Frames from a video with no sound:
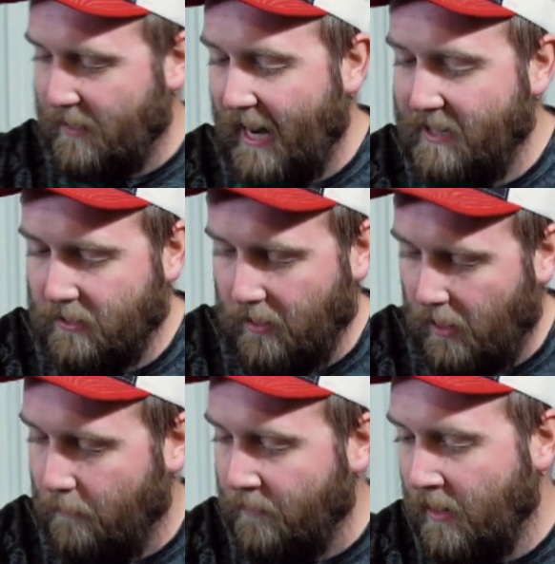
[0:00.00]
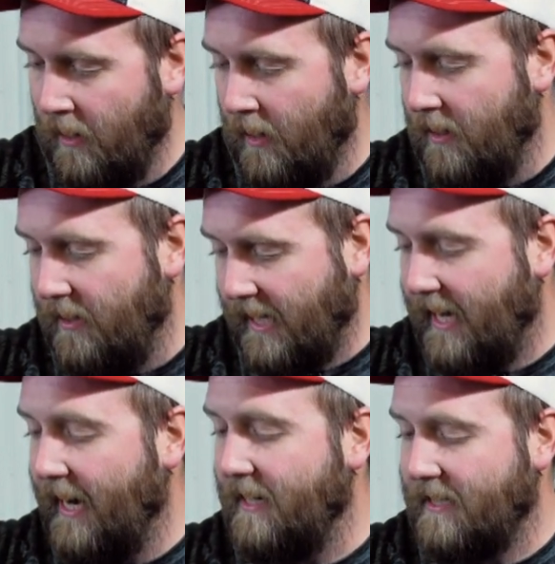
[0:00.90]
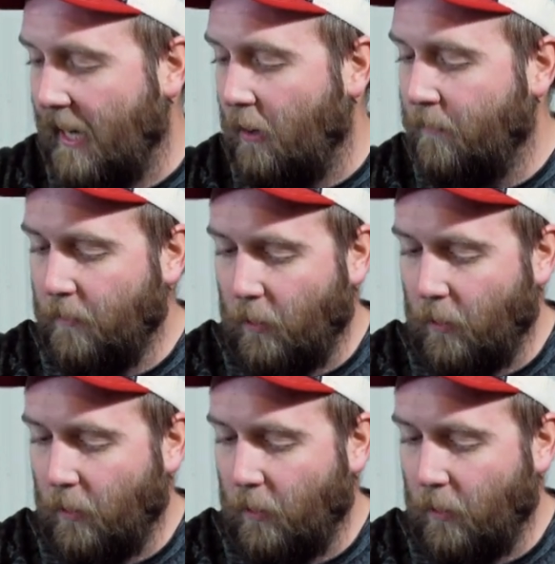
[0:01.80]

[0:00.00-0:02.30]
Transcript: ties. The kit itself